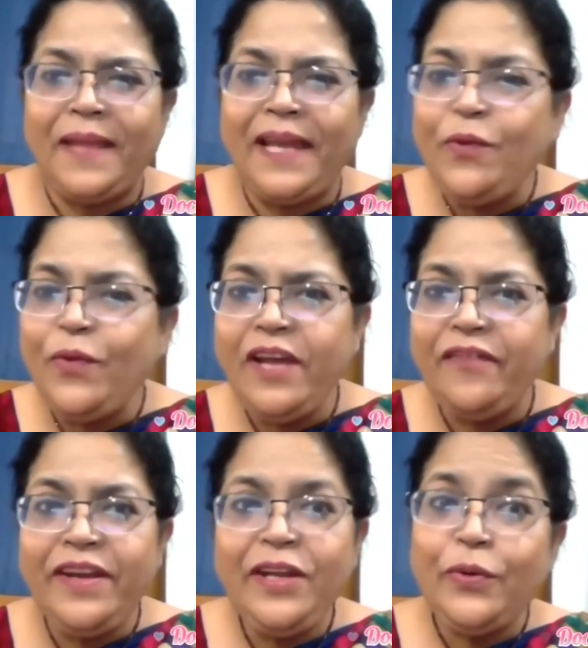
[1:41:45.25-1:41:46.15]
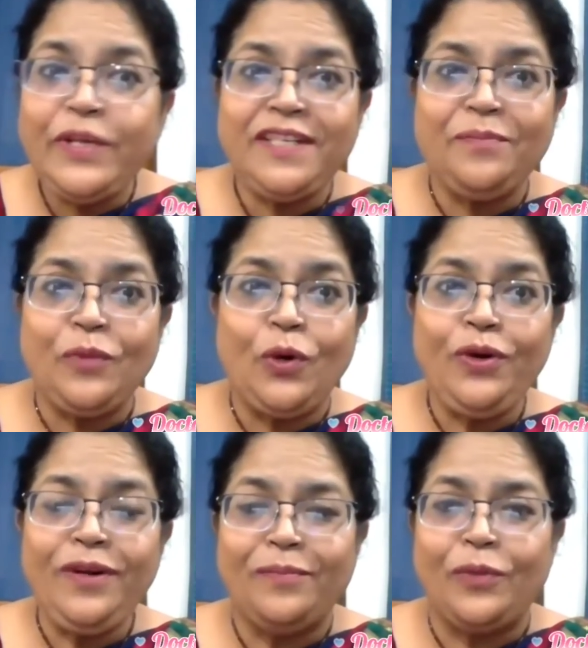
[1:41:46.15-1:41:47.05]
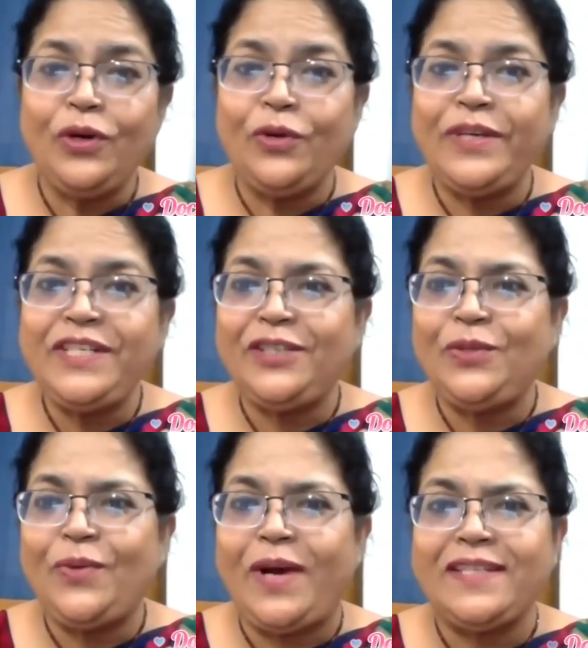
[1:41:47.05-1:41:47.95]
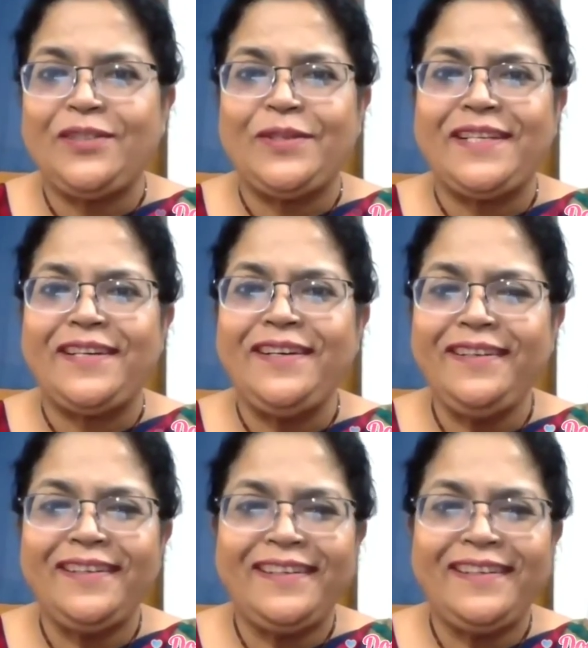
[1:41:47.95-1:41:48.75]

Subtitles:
anyone have any question more question to ask to sir?